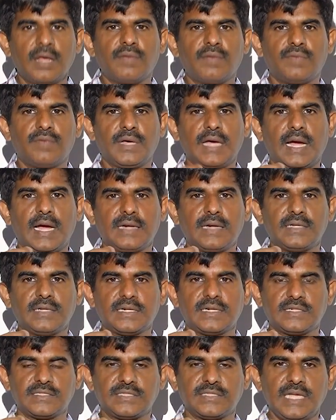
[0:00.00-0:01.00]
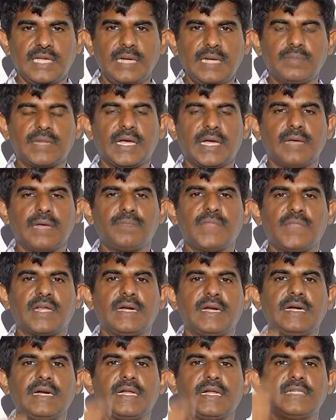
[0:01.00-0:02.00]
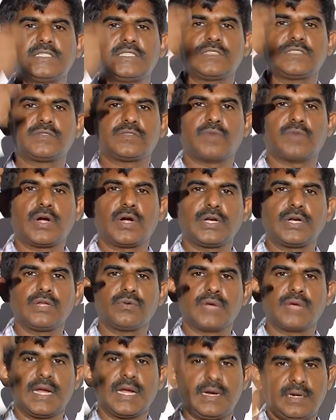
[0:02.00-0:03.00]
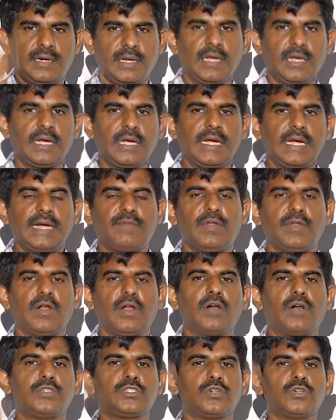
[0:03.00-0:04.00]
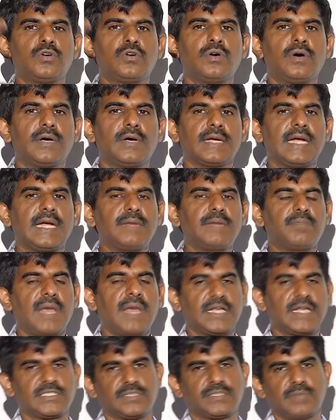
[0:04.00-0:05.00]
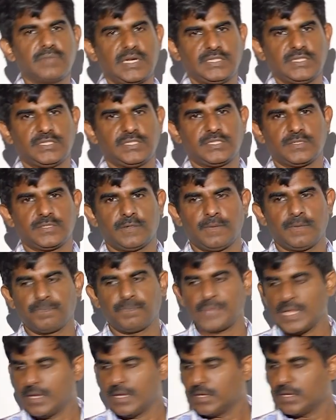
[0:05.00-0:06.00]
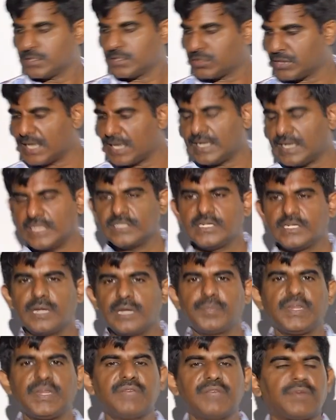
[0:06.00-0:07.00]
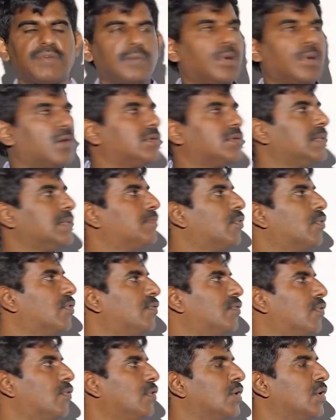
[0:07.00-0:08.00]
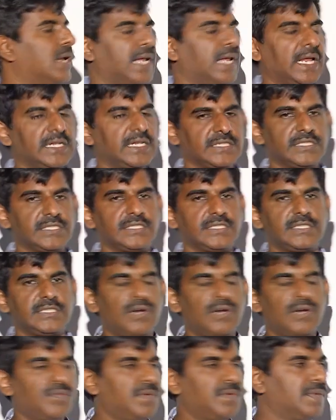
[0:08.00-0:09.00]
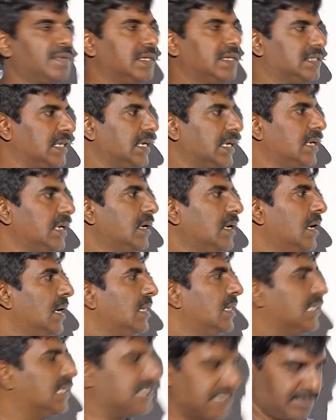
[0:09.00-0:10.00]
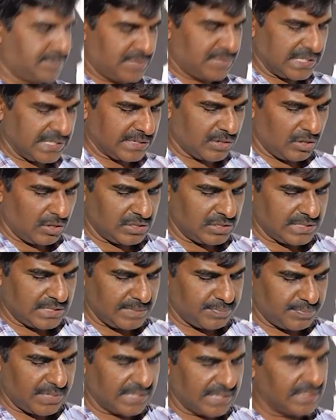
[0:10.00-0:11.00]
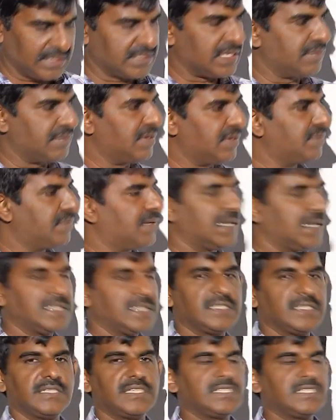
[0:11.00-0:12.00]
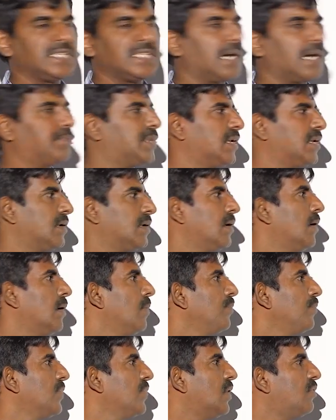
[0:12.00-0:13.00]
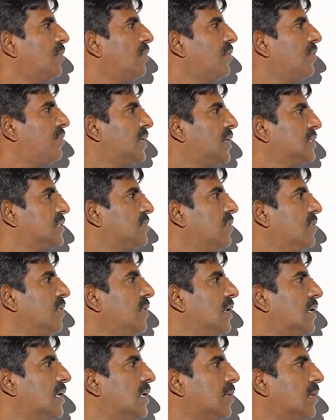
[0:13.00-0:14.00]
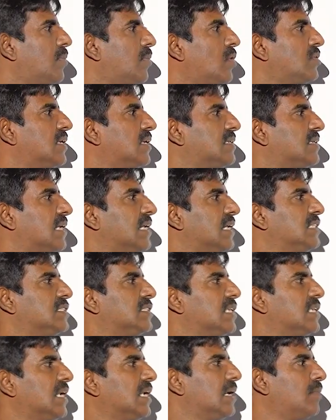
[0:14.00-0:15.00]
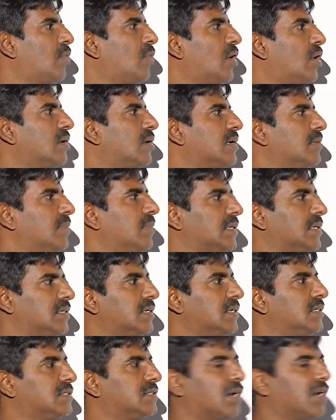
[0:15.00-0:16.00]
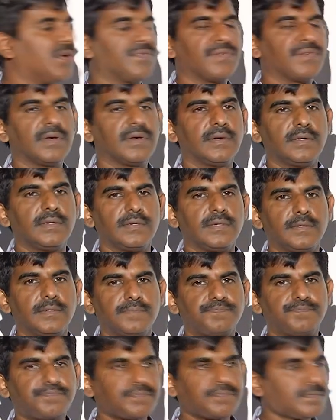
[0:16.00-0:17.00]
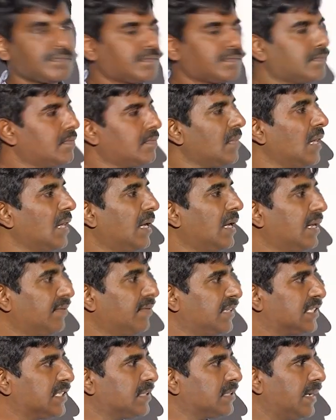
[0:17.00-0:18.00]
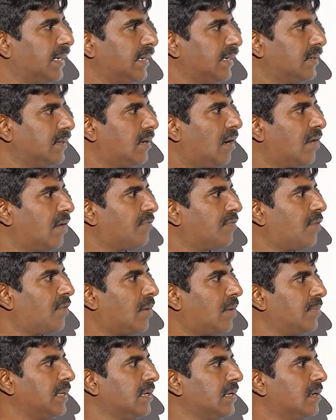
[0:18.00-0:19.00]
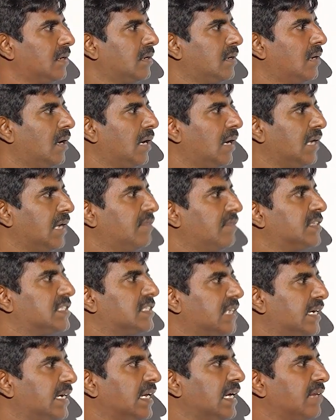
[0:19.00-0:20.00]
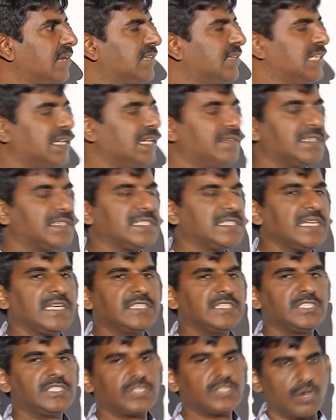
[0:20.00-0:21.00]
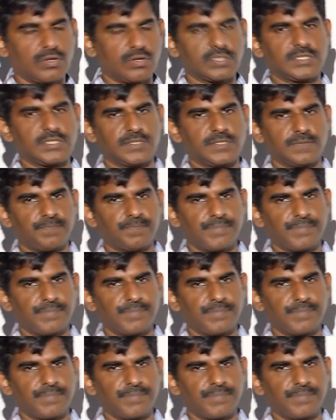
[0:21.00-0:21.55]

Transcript: and at the same time the returns what you get, it will also get maximized. So that is in a brief about the portfolio analysis. Now we will see the subject concept that is given for us in this chapter. Now first we will learn about the traditional and modern methods of investment or investing in stocks.